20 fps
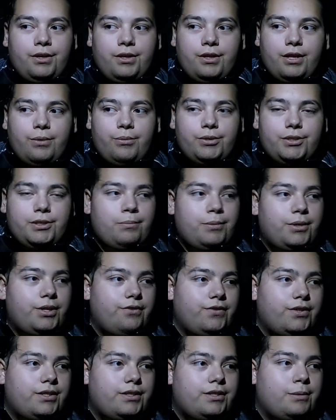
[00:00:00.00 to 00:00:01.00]
that one's a bit
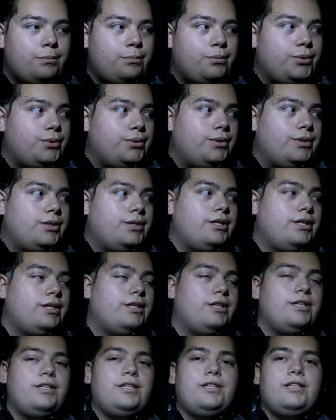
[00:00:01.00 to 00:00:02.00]
of a simple
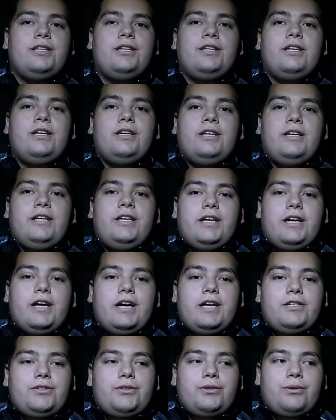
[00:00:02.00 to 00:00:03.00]

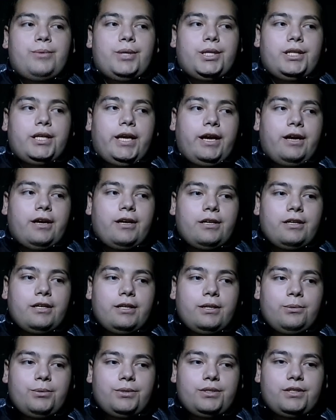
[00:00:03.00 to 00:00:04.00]
answer, really.
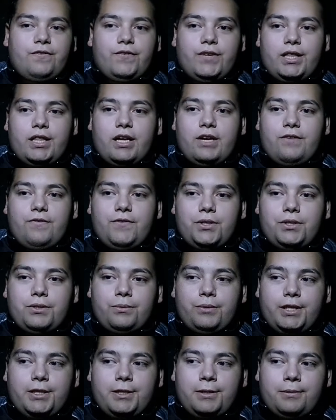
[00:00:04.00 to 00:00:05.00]
It was the fifth
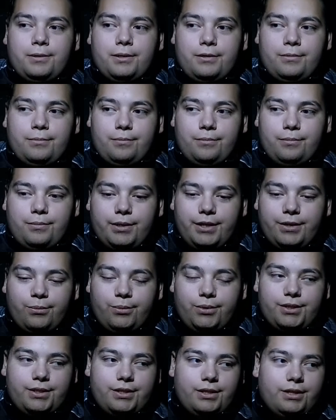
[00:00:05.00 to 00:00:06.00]
anniversary. It
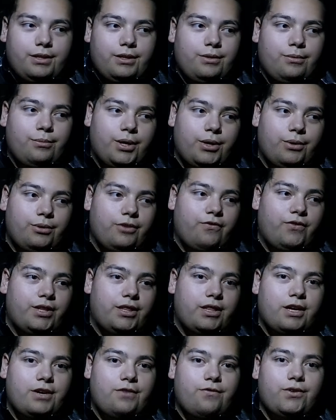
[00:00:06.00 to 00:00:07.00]
was around the
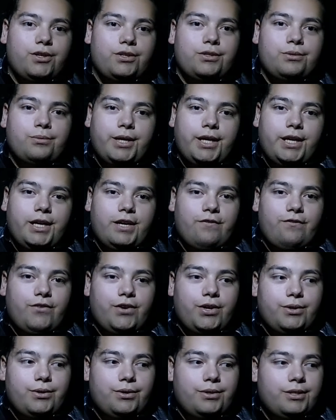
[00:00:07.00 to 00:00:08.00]
fifth anniversary, and I
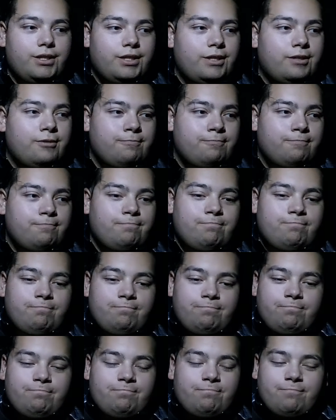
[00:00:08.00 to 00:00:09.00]
felt
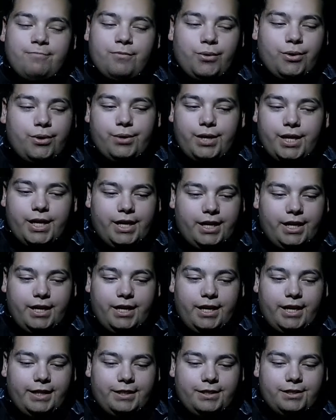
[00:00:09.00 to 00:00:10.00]
no, it
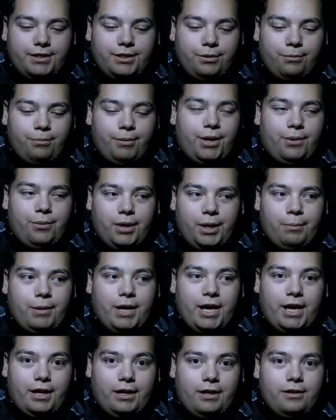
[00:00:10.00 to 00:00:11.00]
needs to be
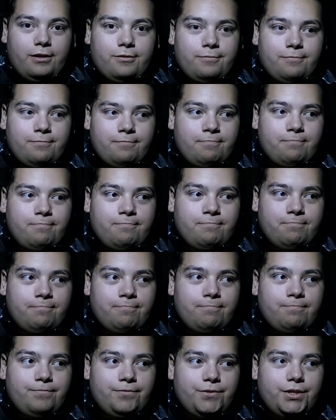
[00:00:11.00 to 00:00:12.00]
remade.
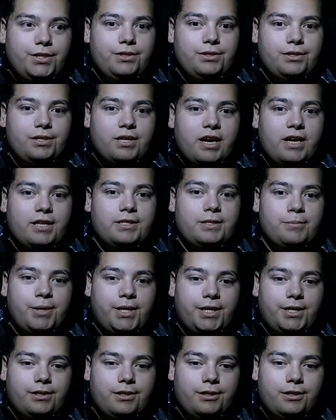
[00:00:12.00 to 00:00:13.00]
It just has to be
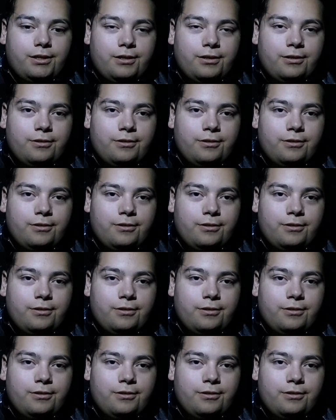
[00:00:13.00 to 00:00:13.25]
done.